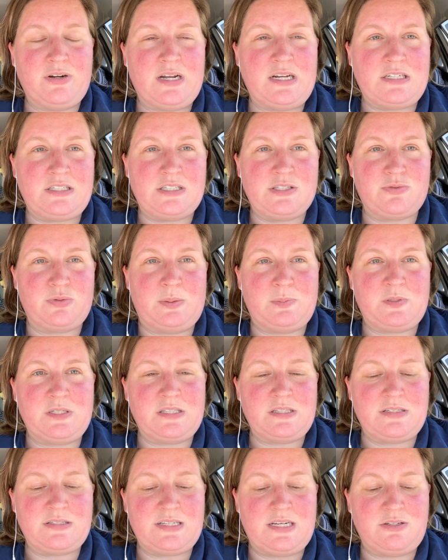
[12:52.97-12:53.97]
not
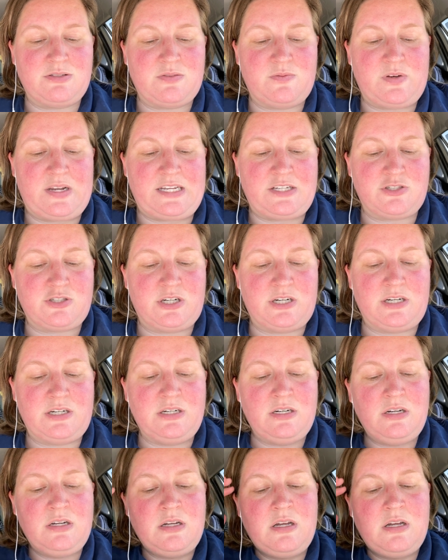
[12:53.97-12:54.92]
disrupting the sounds of nature.